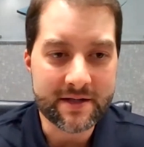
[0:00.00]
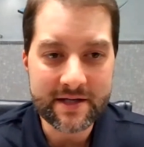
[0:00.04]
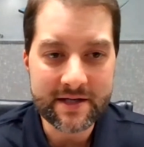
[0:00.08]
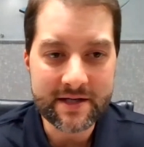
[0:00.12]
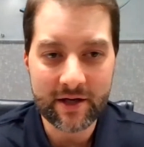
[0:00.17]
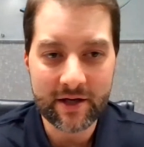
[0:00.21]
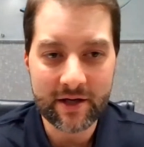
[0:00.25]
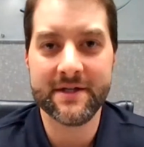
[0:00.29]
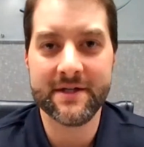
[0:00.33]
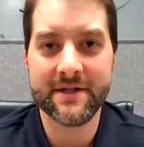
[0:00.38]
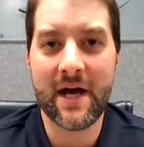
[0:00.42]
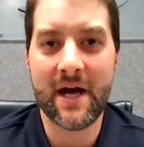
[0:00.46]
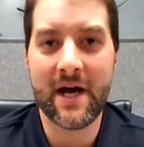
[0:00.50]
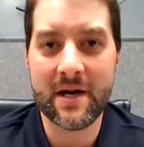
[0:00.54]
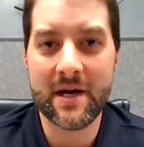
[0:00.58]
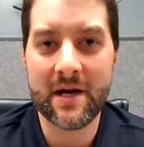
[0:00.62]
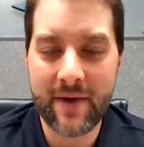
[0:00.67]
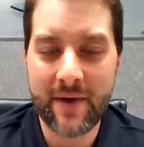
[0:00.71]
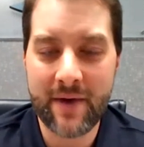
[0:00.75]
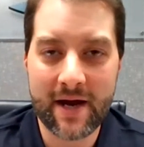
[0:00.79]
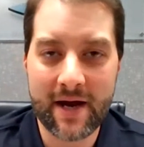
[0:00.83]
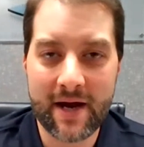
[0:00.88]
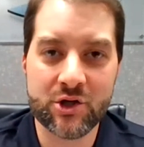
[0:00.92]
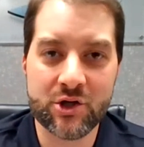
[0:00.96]
detailed
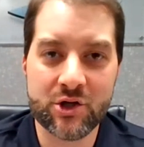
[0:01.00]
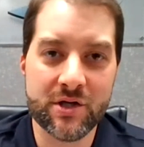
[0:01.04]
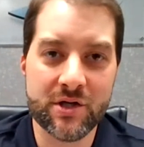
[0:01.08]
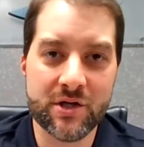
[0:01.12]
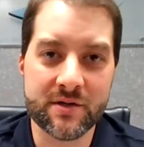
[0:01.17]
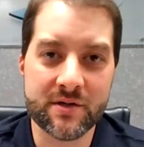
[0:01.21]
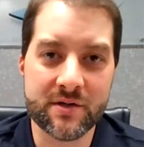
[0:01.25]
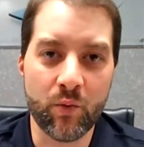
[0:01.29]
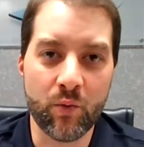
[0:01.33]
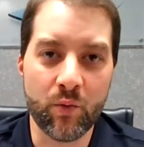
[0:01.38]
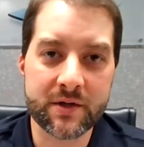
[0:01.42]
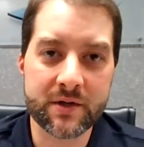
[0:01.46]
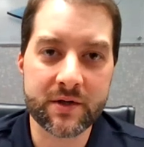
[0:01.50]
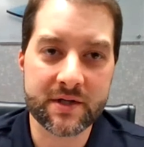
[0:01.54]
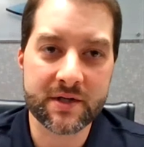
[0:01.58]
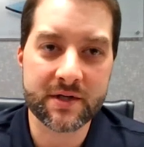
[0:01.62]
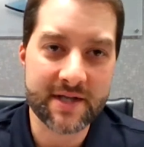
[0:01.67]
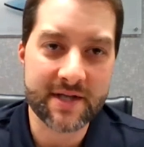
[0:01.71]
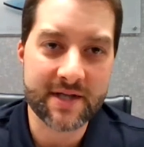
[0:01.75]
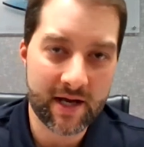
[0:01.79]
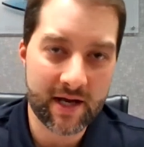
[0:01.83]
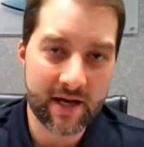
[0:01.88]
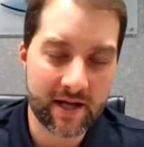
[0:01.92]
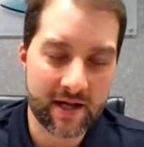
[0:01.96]
design packages and what
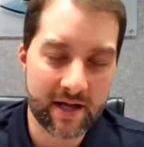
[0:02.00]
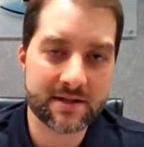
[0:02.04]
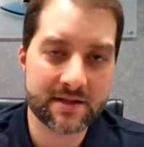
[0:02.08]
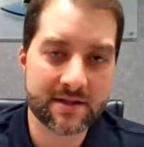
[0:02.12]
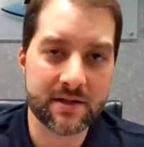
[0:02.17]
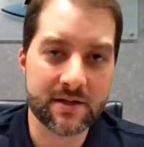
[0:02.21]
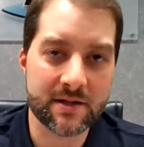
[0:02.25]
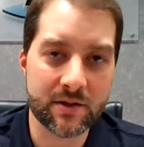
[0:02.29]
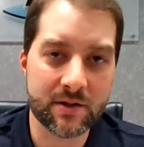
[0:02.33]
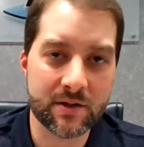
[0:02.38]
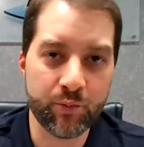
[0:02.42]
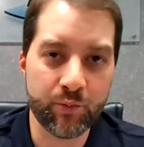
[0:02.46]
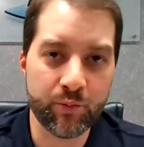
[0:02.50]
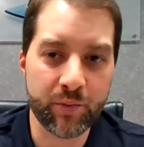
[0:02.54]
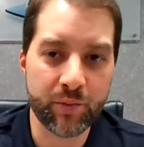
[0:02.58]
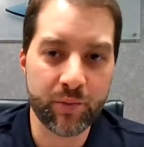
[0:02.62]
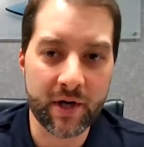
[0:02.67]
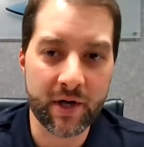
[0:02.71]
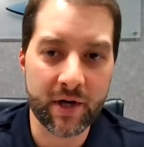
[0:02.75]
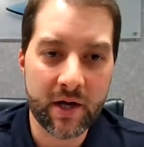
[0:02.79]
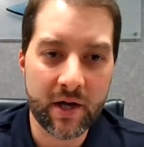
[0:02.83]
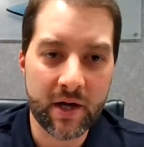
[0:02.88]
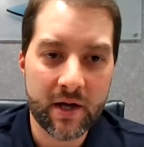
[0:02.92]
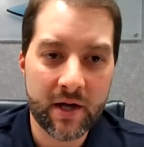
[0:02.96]
does that constitute,
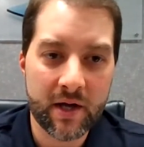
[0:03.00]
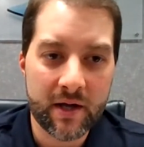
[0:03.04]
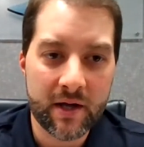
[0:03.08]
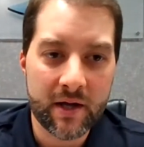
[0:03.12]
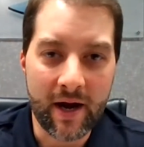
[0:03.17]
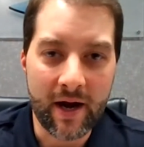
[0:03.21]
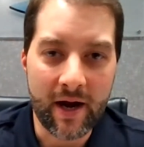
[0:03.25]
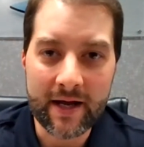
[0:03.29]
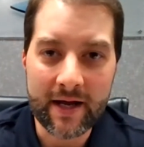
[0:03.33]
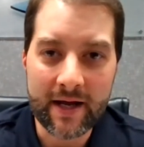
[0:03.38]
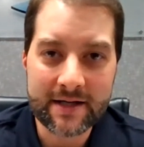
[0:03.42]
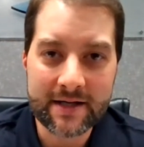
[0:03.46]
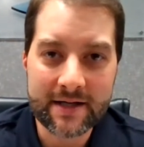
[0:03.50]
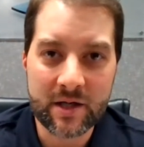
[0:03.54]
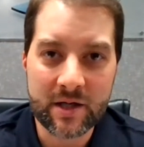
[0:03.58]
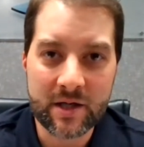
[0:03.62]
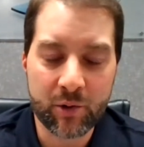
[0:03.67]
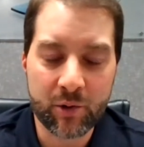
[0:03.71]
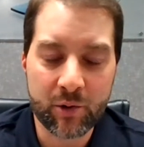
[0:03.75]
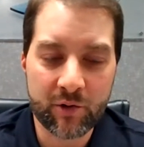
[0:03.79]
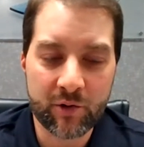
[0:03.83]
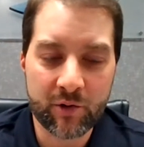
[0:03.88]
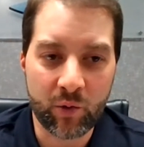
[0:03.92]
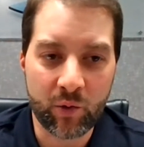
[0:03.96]
but I guess in a
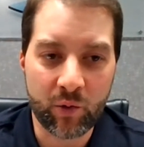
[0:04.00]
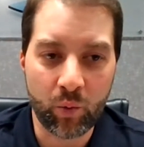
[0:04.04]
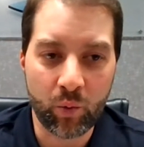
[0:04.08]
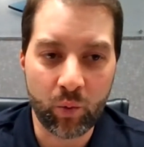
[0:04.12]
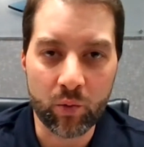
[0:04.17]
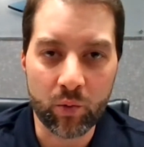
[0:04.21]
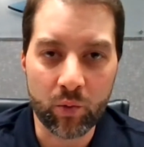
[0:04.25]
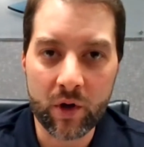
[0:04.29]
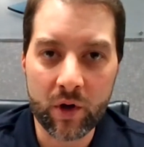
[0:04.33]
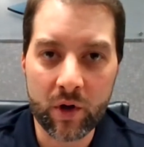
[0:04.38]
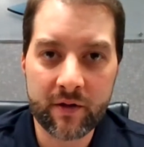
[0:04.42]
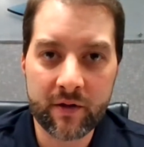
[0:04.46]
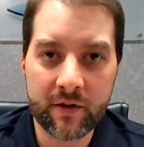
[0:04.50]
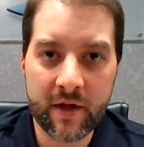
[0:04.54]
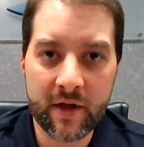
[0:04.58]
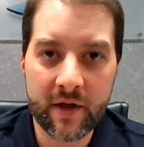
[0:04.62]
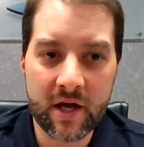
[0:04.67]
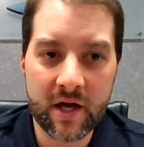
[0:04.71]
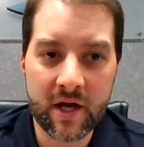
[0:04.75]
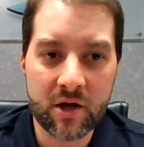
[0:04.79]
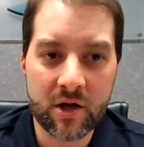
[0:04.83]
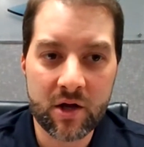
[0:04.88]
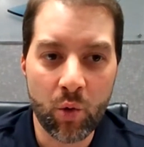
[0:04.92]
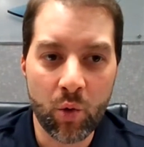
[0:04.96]
perfect world, what are
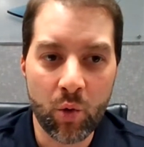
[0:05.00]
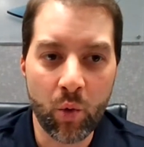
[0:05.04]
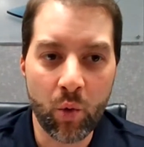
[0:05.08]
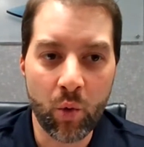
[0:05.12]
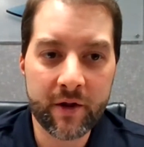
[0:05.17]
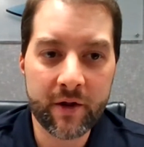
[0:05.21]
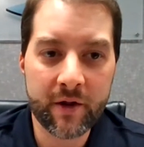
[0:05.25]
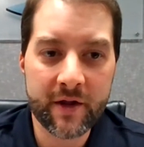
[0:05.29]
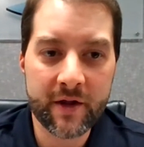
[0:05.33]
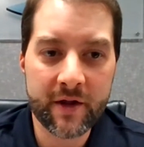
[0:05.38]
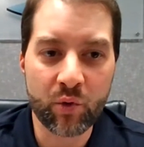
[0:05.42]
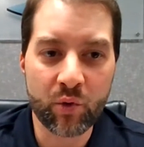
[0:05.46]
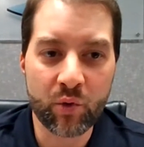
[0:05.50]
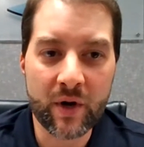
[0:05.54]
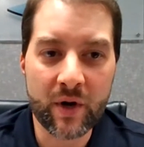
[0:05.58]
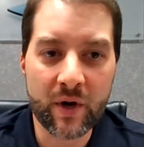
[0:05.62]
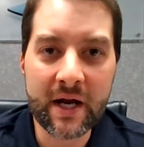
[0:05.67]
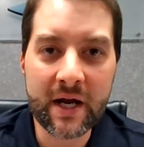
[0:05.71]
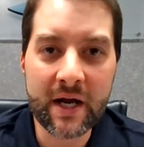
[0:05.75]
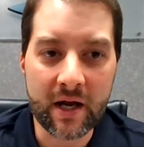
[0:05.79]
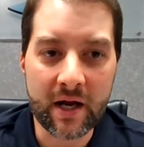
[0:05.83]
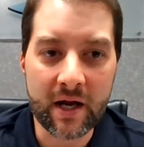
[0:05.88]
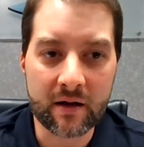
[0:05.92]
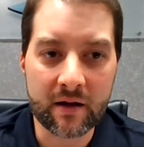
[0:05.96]
they
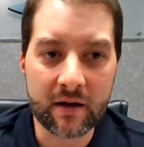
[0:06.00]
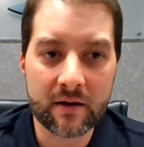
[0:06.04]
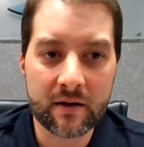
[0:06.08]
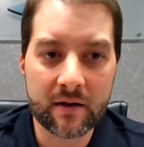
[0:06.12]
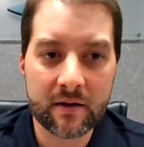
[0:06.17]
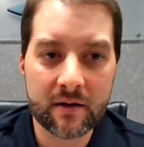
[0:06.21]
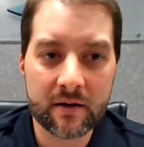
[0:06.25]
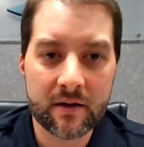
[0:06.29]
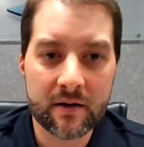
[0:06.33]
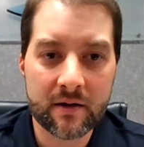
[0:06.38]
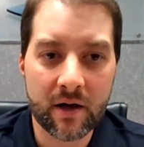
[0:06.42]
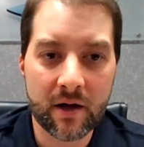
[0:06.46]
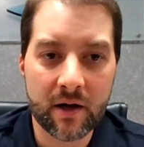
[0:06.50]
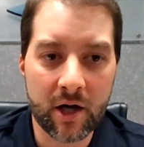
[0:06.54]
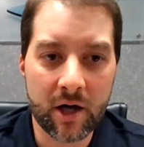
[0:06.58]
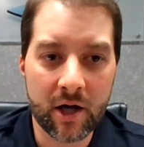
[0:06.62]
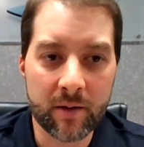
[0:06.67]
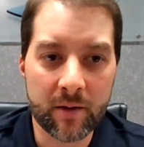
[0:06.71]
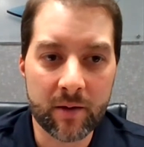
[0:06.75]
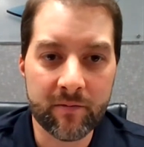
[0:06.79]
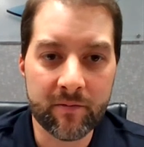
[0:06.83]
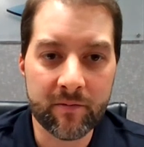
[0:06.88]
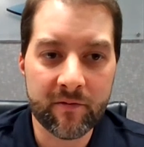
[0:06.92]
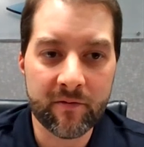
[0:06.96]
bringing
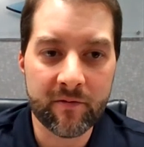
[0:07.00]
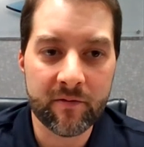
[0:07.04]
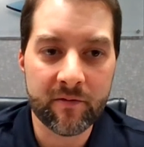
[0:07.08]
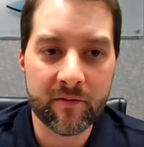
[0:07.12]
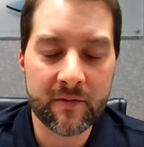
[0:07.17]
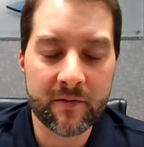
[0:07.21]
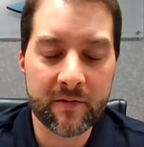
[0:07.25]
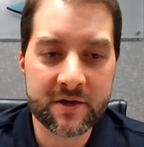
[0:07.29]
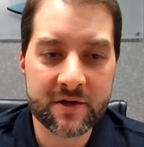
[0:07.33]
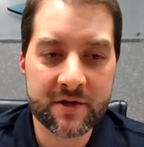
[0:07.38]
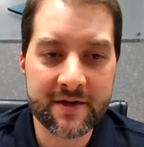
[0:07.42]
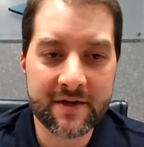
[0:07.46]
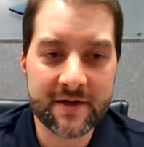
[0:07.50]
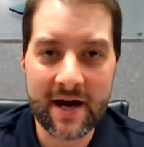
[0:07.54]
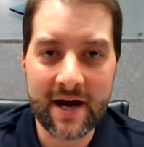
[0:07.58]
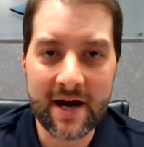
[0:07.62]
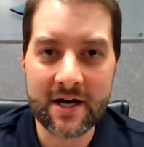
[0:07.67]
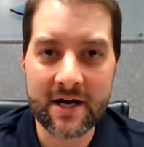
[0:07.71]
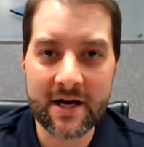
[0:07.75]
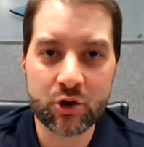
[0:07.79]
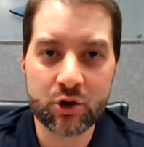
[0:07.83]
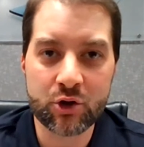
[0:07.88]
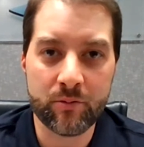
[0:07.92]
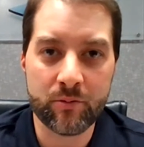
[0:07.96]
to that
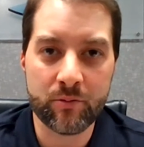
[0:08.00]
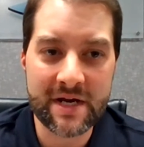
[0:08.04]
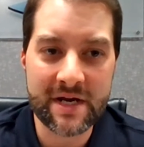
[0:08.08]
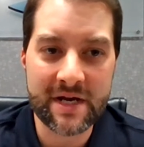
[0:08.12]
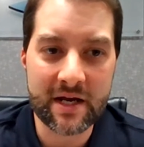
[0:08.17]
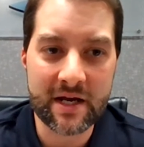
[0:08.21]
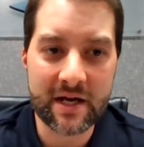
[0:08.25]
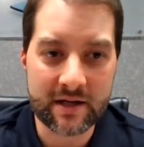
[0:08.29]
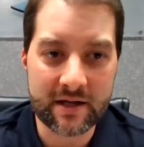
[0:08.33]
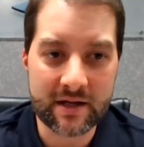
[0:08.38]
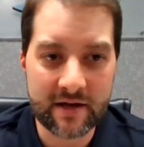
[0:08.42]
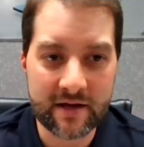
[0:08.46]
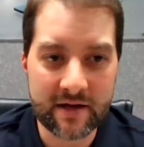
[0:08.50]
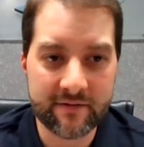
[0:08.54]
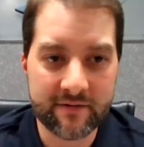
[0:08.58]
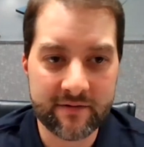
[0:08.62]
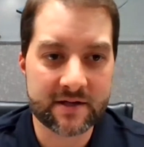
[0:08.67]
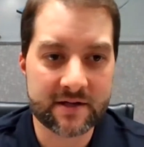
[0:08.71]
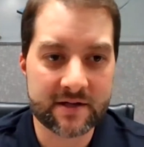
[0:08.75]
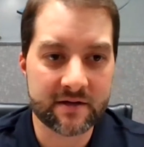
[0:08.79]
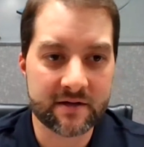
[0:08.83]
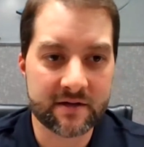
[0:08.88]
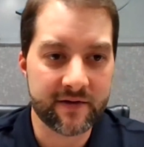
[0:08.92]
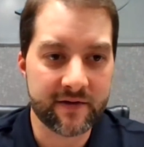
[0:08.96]
initial meeting and that
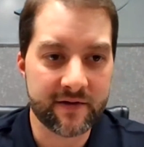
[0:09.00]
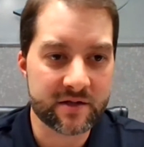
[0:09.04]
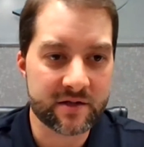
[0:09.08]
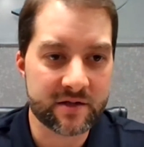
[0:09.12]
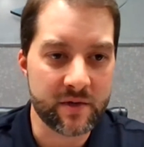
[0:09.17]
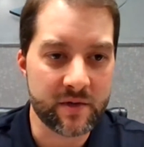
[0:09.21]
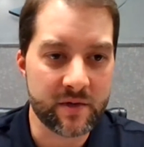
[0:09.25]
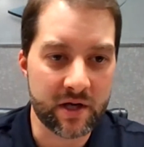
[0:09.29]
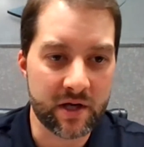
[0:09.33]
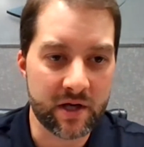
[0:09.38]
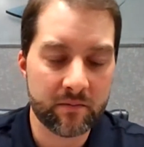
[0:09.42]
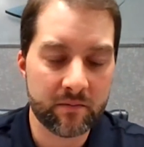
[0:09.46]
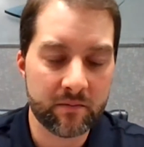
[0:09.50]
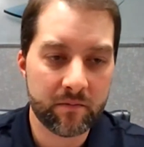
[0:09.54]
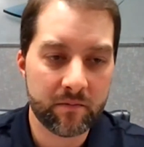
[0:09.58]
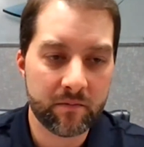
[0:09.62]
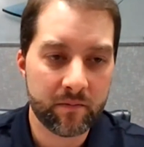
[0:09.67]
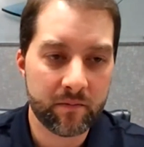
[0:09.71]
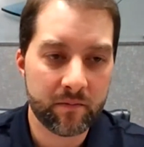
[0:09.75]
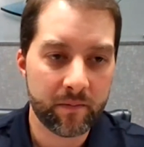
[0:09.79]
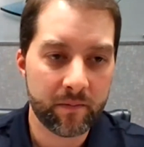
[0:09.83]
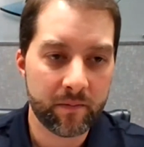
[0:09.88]
face-to-face meeting?